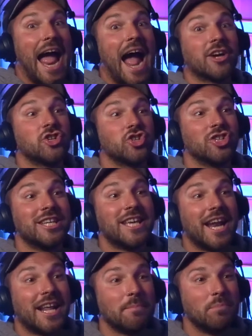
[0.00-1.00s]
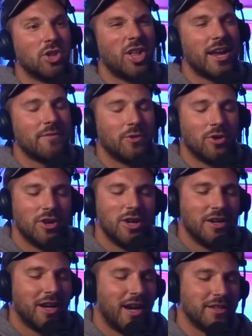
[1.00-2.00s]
actually getting playful, mm.